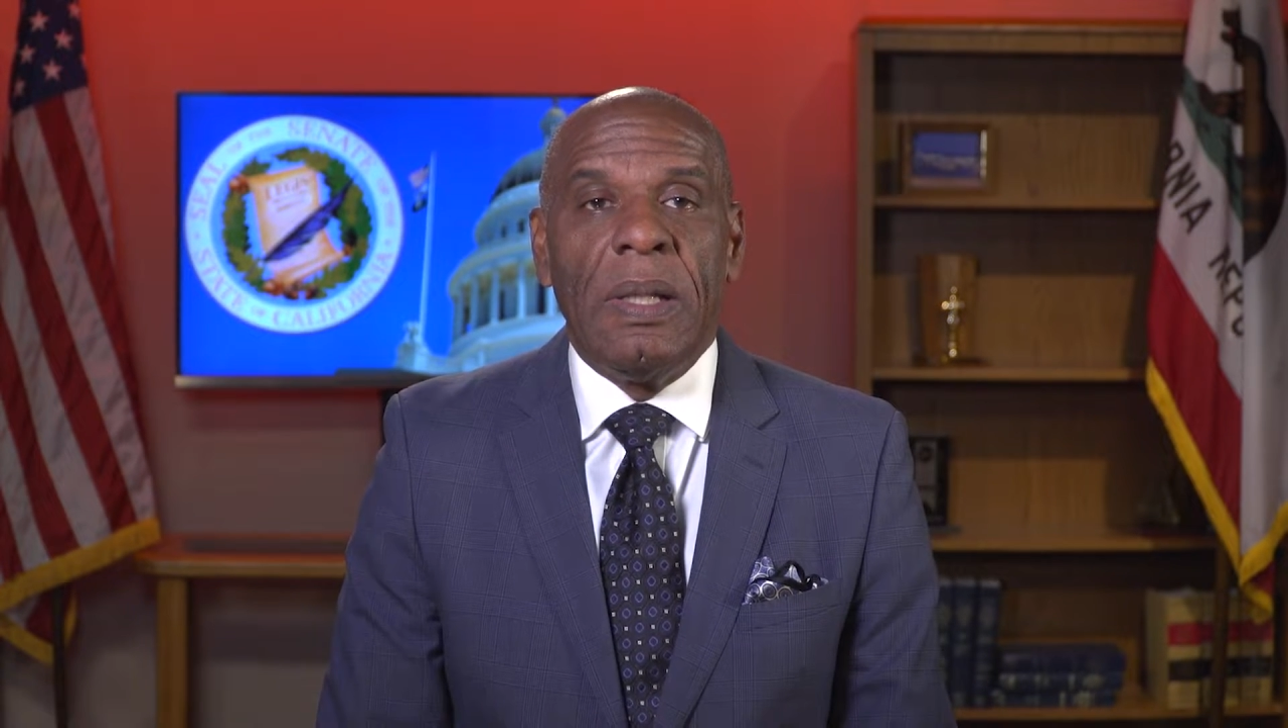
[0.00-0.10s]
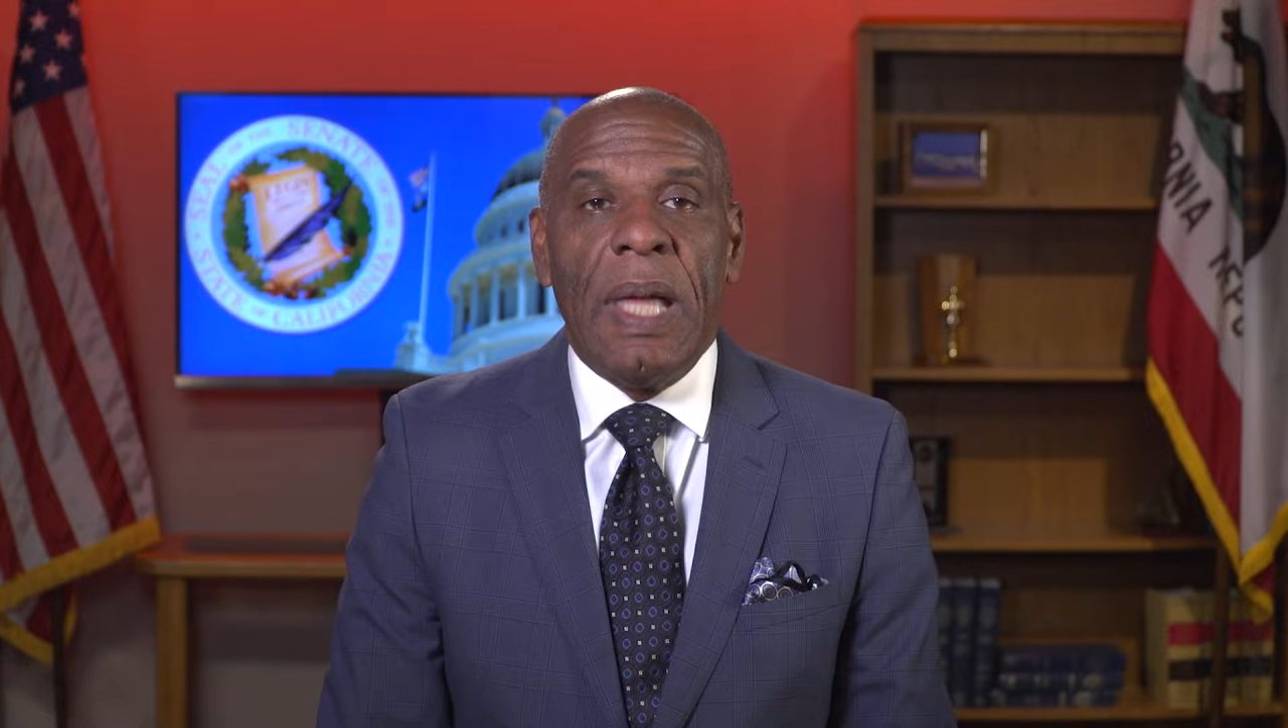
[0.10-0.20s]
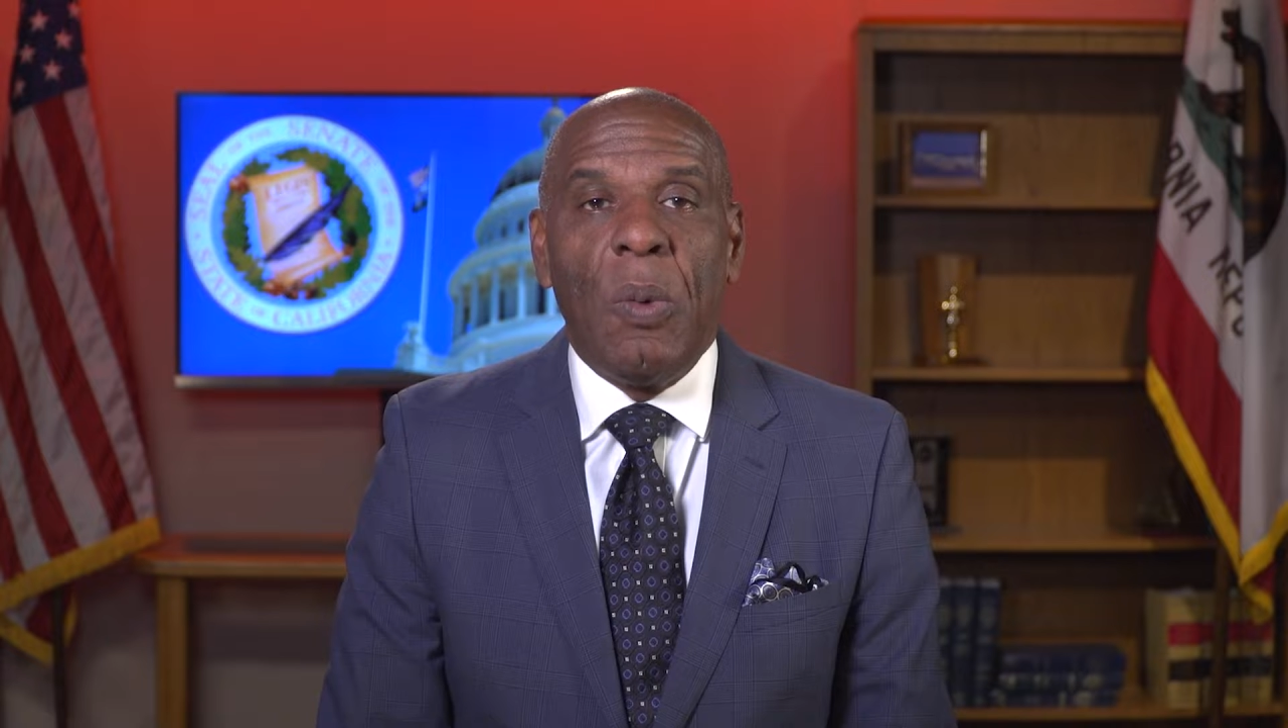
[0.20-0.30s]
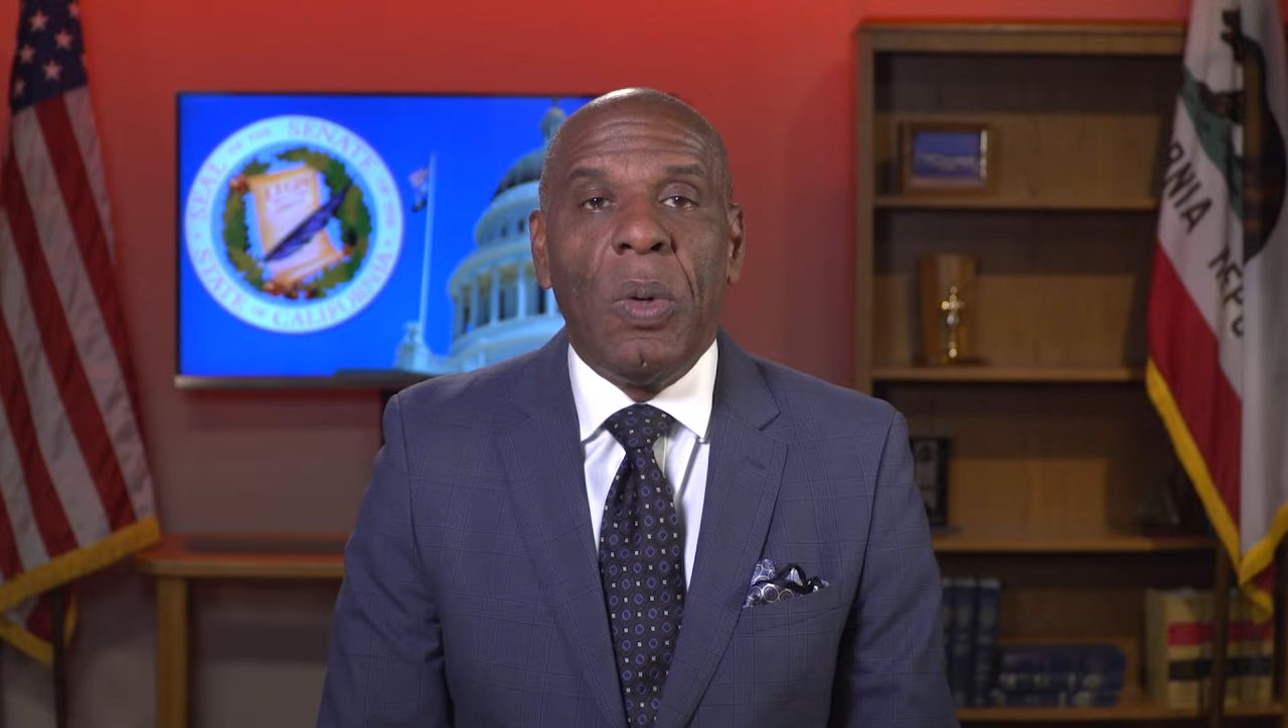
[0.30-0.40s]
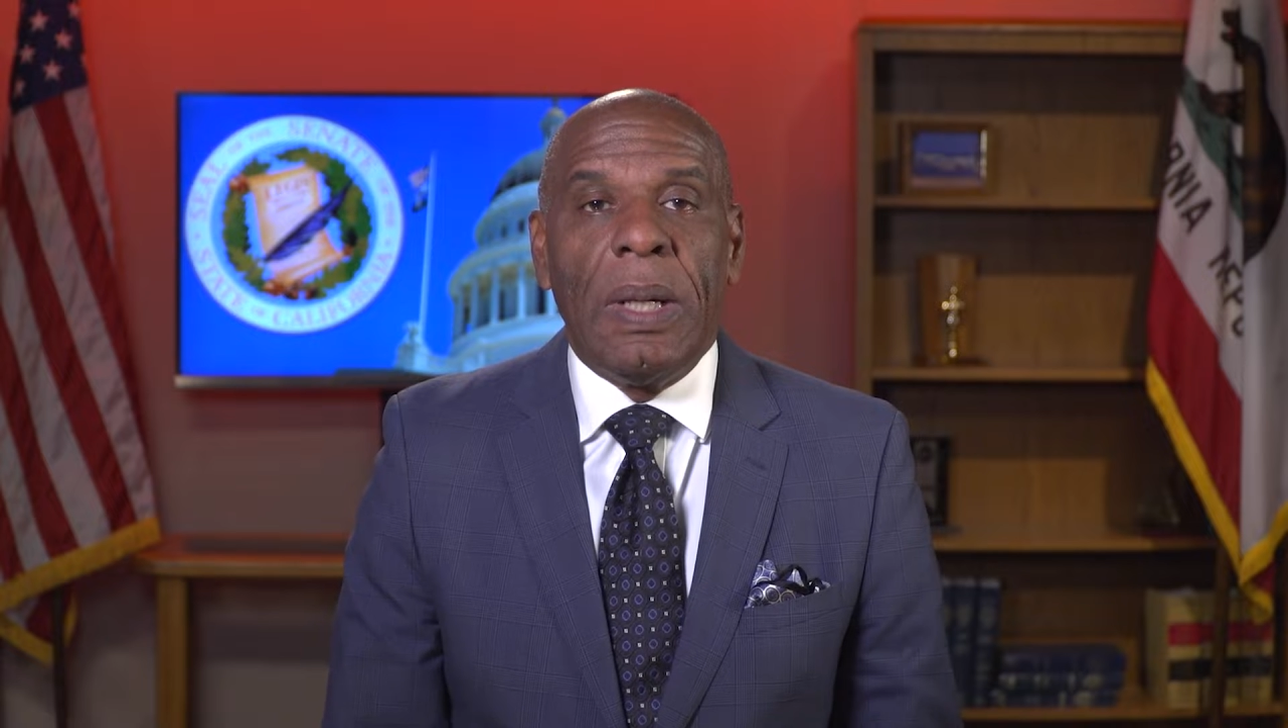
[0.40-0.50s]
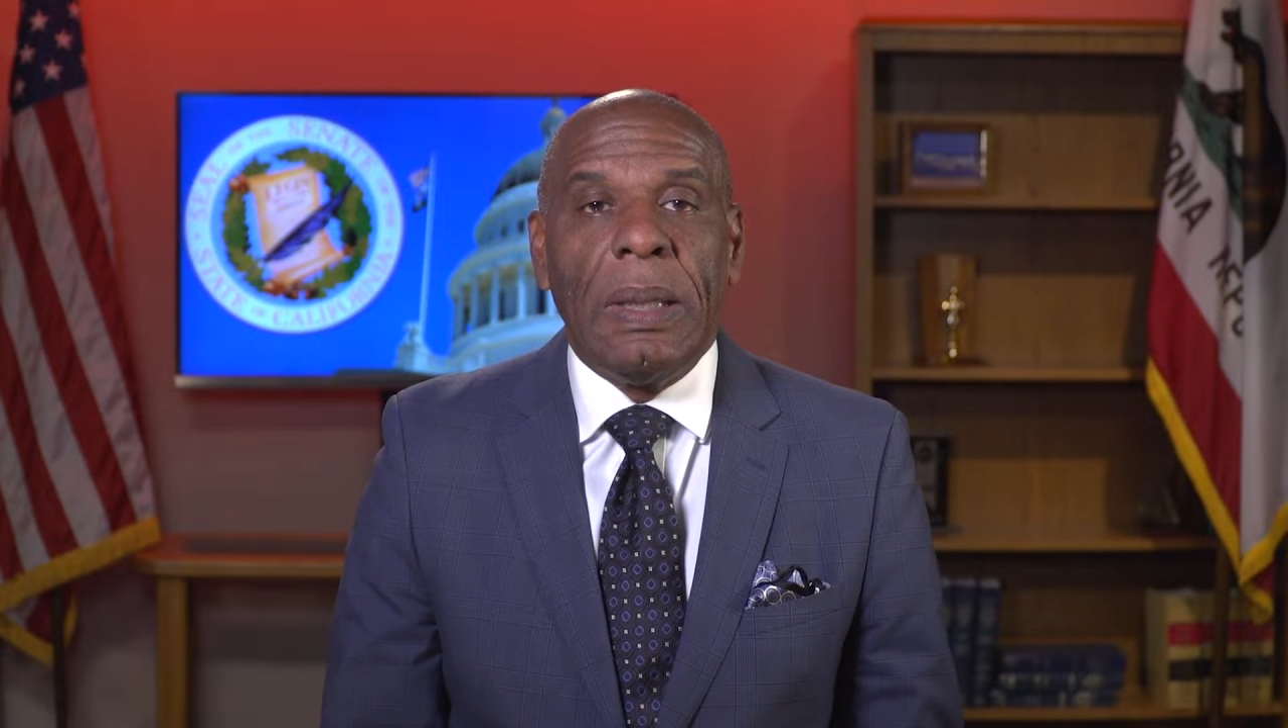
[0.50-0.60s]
that would